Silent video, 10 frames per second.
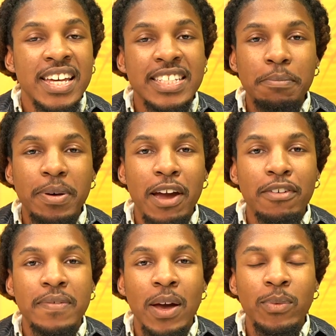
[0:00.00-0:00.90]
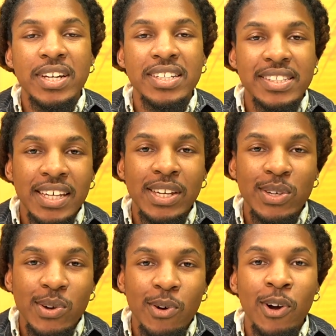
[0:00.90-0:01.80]
It's imperative that we continue
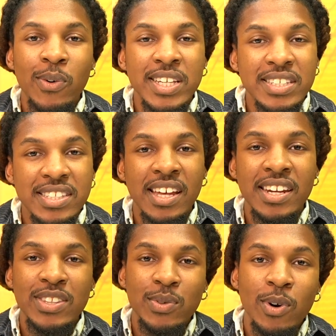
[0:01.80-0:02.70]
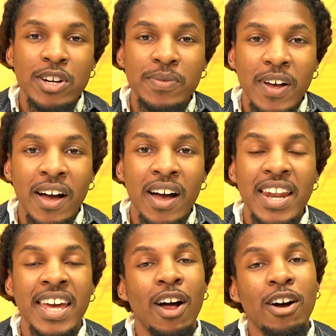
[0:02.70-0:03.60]
to grow and study the Word of
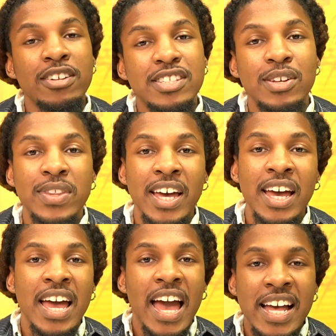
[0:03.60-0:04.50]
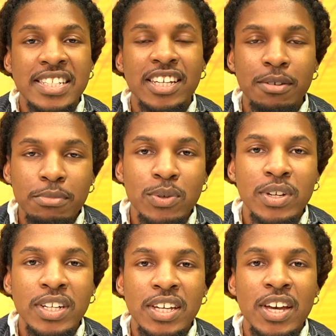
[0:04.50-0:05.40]
God, and also that as a
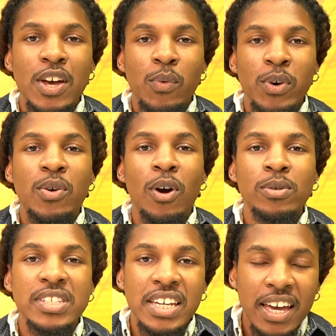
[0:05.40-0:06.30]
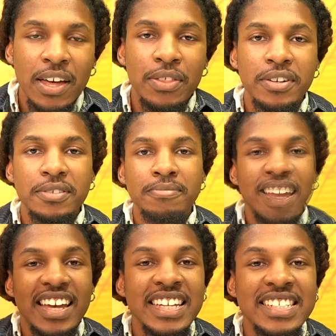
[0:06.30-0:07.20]
community, we grow together.
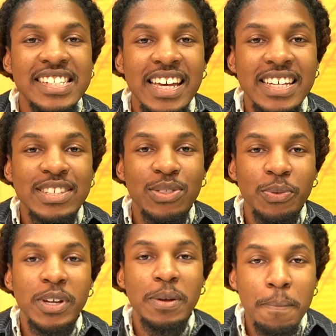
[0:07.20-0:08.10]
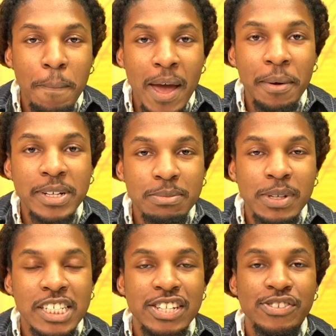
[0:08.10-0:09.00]
It Takes Three Marriage
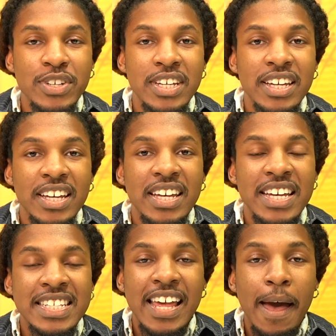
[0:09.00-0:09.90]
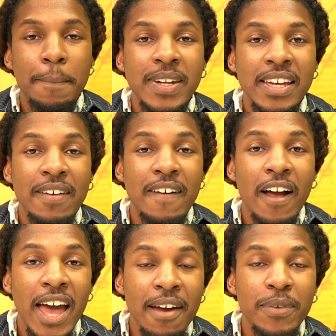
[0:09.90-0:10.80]
Ministry is happening
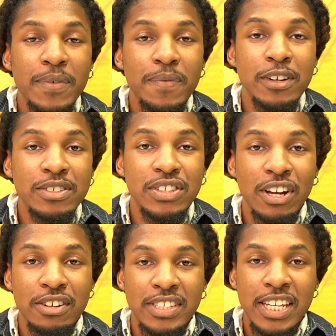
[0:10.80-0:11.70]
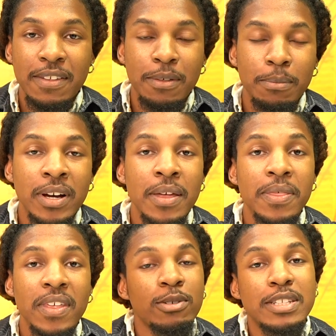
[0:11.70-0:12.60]
every first Thursday of the month,
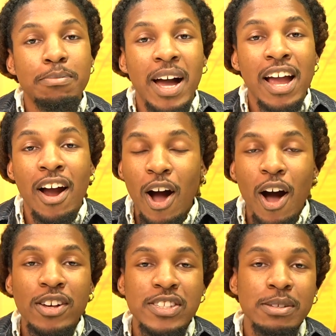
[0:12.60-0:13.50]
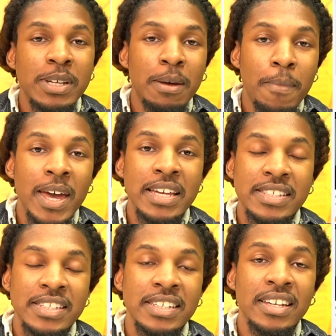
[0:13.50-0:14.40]
hosted by our awesome and
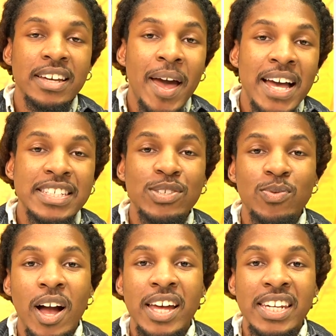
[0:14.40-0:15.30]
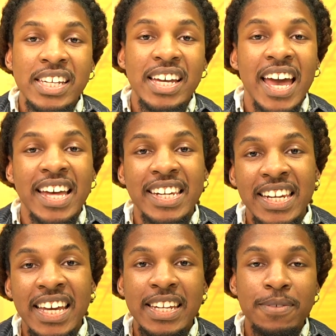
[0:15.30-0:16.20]
amazing Pastor Rodney
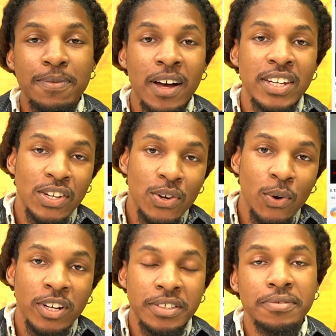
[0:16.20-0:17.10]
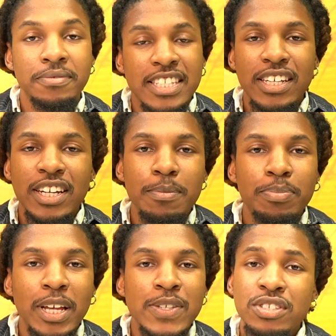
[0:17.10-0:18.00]
and Lady Fonda Norton. It's a good
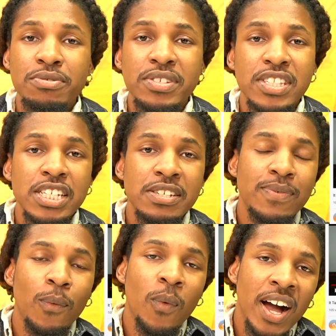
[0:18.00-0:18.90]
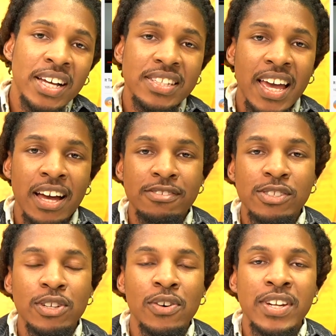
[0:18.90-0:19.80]
place to receive wise
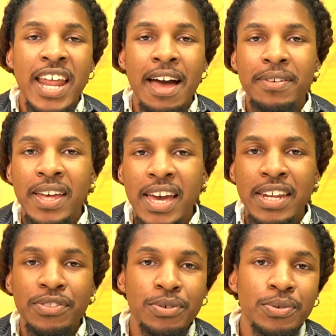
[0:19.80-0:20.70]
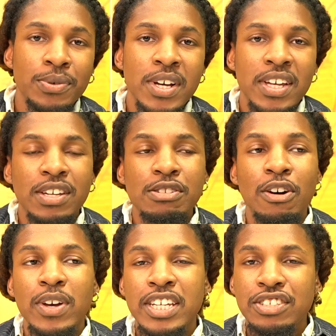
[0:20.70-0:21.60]
counsel on navigating through, you
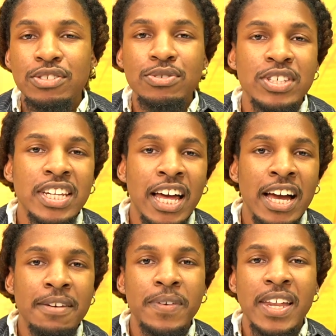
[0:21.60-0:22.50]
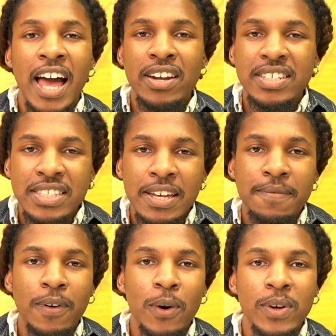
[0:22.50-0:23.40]
know, issues in life and how to stay
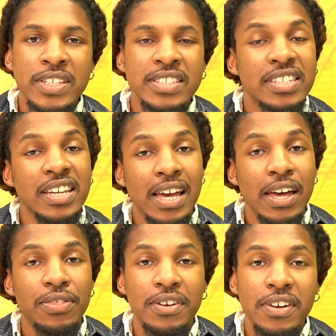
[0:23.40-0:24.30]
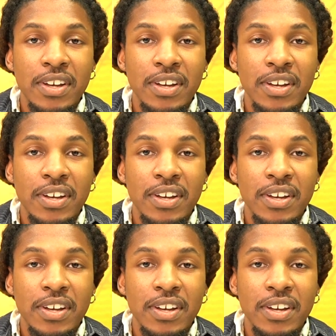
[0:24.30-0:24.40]
focused together.